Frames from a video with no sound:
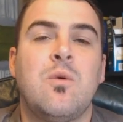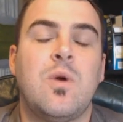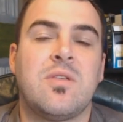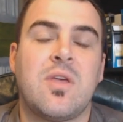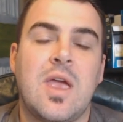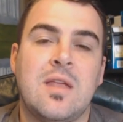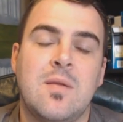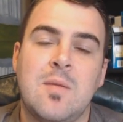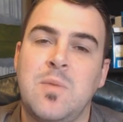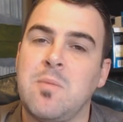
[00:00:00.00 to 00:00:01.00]
with
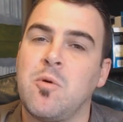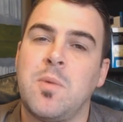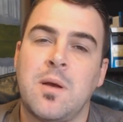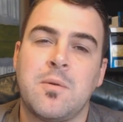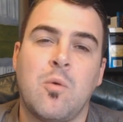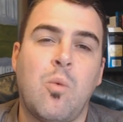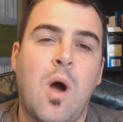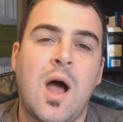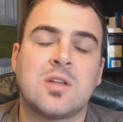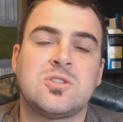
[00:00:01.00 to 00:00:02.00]
and people will be able to
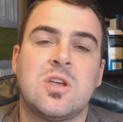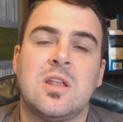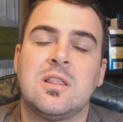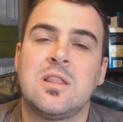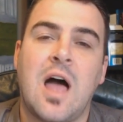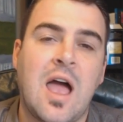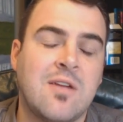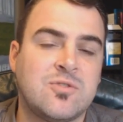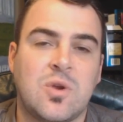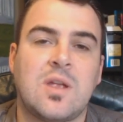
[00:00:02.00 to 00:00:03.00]
watch in
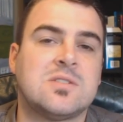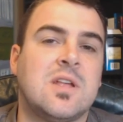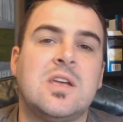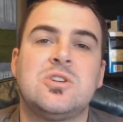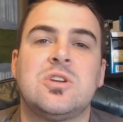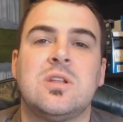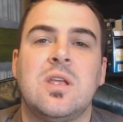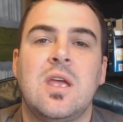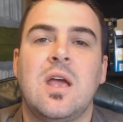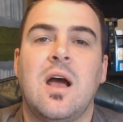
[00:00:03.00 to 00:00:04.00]
live translation